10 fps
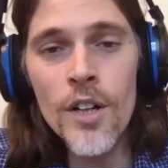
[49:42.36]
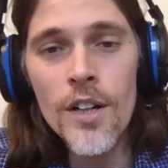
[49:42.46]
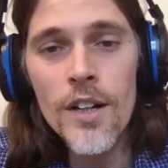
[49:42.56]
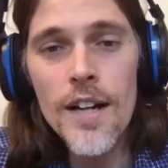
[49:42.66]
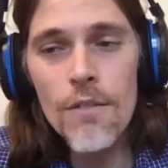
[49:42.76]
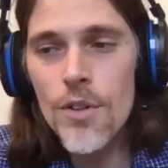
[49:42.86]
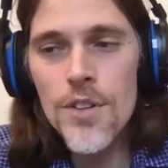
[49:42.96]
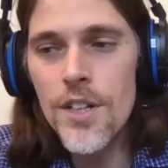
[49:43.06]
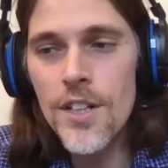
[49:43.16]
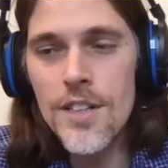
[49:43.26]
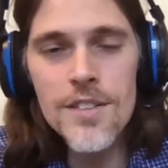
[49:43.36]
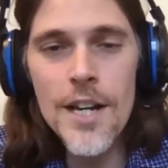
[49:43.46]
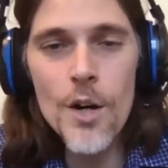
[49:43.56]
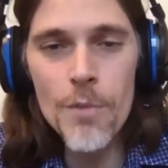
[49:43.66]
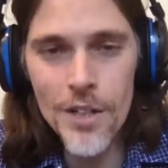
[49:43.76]
everything is
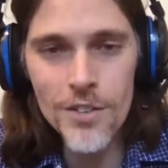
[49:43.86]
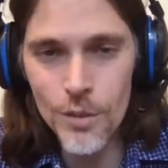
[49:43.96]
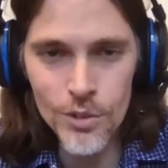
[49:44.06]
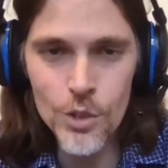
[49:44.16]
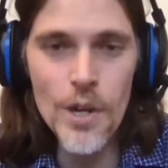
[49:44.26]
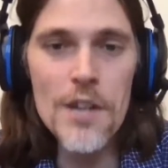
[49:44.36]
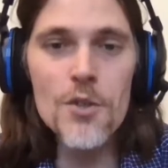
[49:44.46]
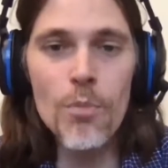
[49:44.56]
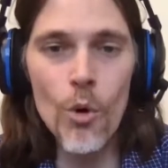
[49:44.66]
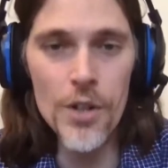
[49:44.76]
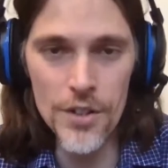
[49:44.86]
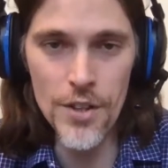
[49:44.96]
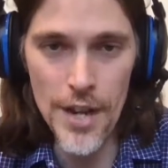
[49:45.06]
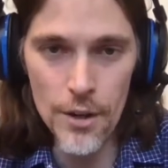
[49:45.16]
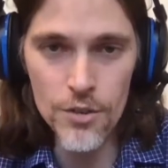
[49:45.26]
there because it was transported
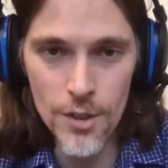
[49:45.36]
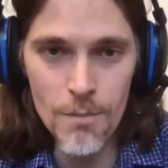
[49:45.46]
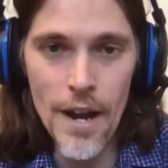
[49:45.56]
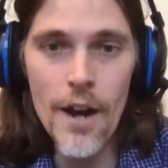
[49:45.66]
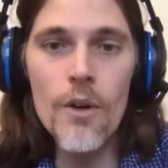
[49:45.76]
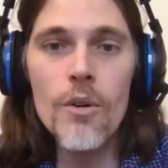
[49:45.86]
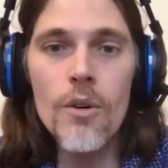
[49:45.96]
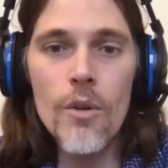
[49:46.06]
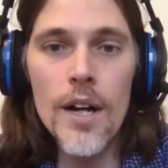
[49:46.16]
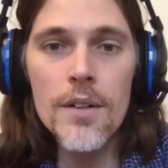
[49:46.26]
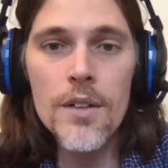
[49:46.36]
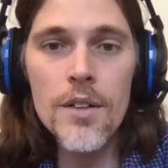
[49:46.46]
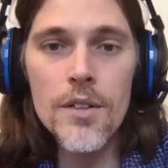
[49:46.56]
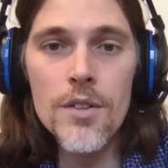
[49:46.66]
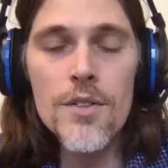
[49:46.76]
there somehow, right? Sure.
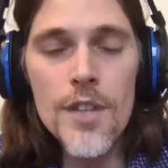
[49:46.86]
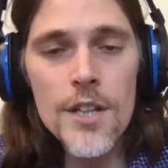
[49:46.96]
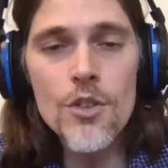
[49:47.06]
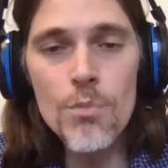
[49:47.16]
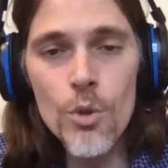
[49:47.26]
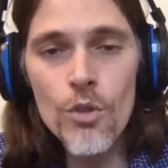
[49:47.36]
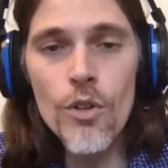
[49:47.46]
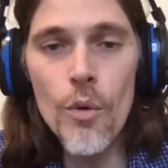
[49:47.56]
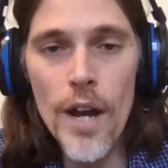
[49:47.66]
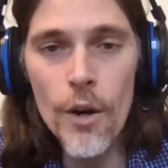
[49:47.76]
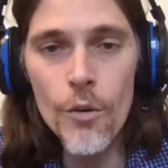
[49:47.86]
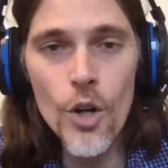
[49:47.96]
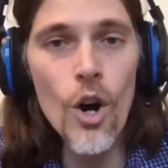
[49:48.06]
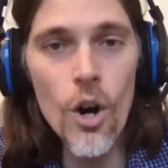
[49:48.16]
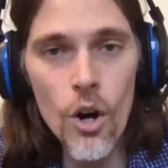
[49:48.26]
The things move around
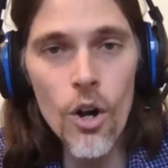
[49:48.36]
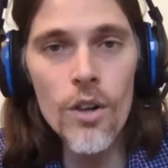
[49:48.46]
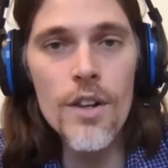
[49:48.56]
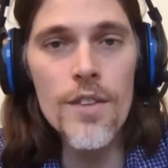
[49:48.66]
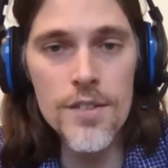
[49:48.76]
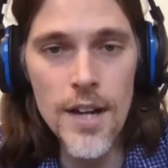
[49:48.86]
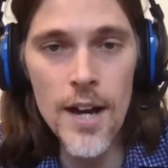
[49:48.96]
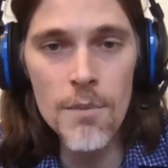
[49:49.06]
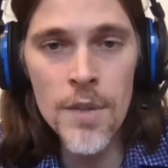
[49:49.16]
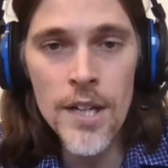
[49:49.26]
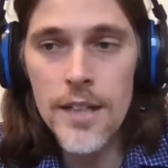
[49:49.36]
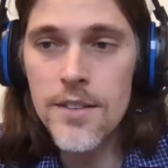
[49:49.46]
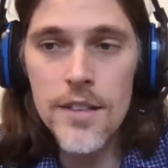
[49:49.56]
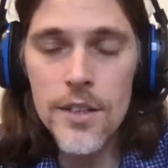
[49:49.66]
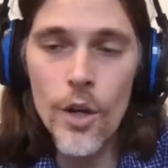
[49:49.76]
all the time. Right.
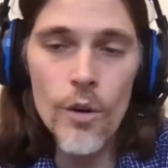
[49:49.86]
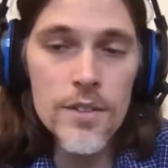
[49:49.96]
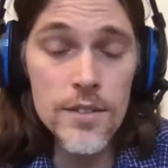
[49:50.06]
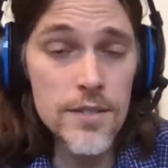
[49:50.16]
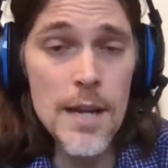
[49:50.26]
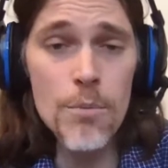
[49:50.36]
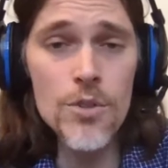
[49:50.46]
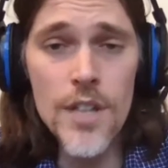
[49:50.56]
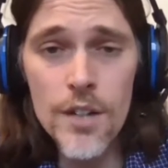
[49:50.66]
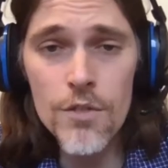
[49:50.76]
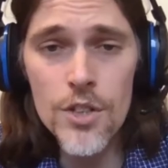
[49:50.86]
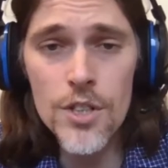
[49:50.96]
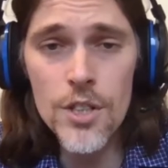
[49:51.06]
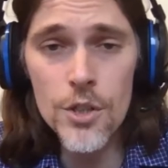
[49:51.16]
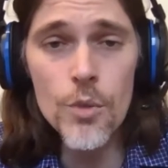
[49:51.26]
It's, you know, it's ten percent of the
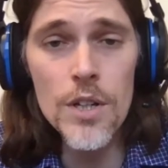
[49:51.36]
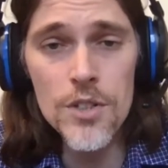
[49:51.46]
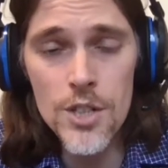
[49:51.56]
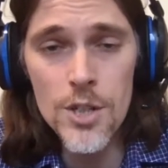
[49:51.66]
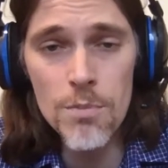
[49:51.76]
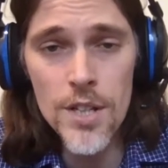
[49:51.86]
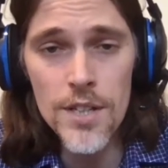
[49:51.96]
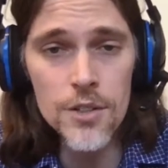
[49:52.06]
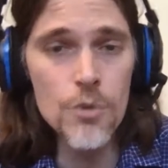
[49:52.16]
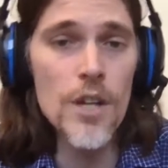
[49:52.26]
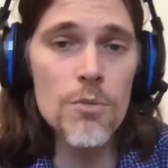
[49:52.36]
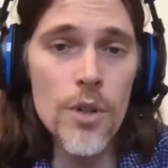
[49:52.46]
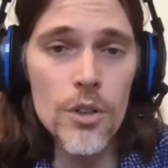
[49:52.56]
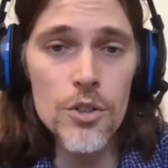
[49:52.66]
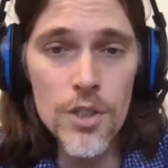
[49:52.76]
U S G D P is transport
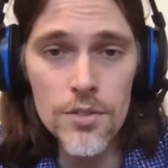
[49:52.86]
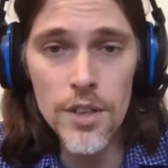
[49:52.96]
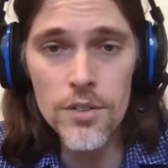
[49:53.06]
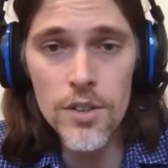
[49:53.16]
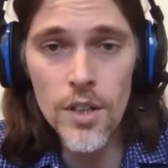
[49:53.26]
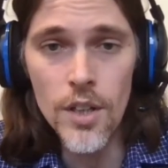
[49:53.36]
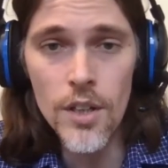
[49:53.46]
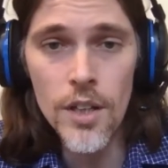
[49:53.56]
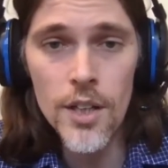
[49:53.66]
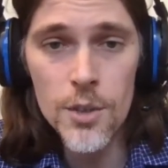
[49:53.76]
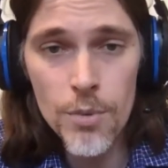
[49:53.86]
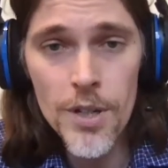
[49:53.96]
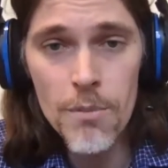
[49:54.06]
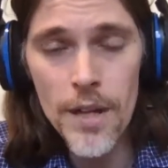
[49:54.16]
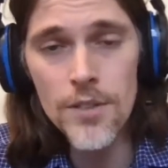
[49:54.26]
and logistics. Mm. It's pretty
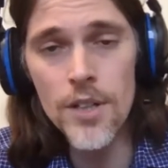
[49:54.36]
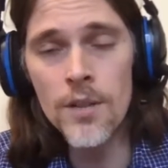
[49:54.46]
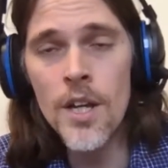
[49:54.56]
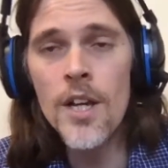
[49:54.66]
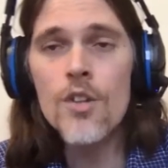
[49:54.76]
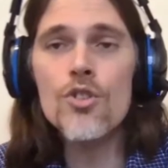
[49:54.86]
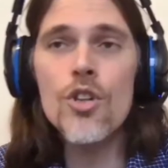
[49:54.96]
amazing. That so, is